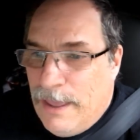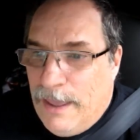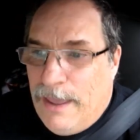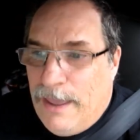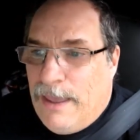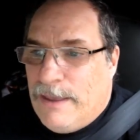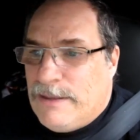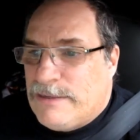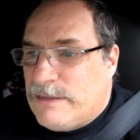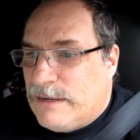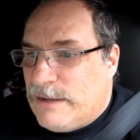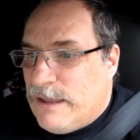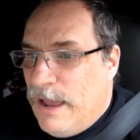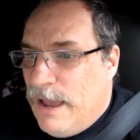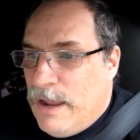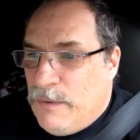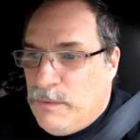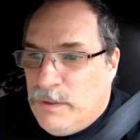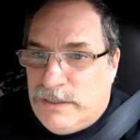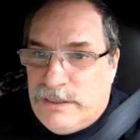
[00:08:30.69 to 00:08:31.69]
as a
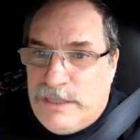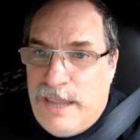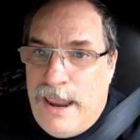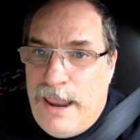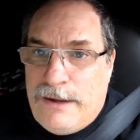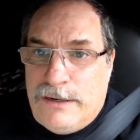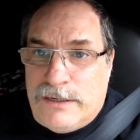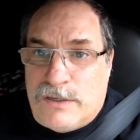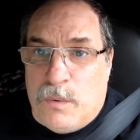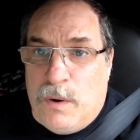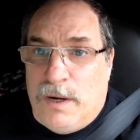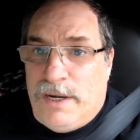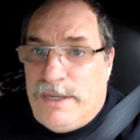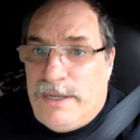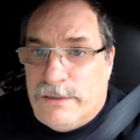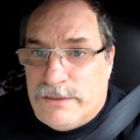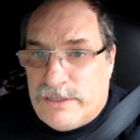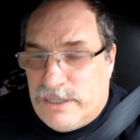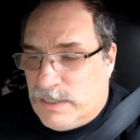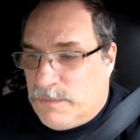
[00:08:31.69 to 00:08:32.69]
guy with 10 and
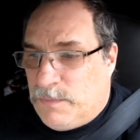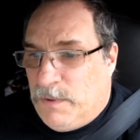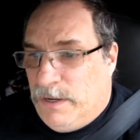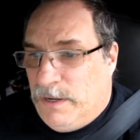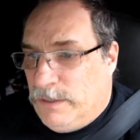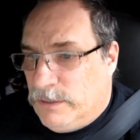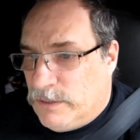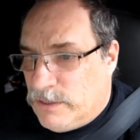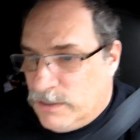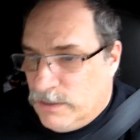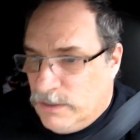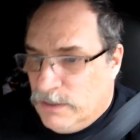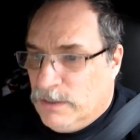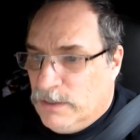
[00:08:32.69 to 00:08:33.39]
20 years experience.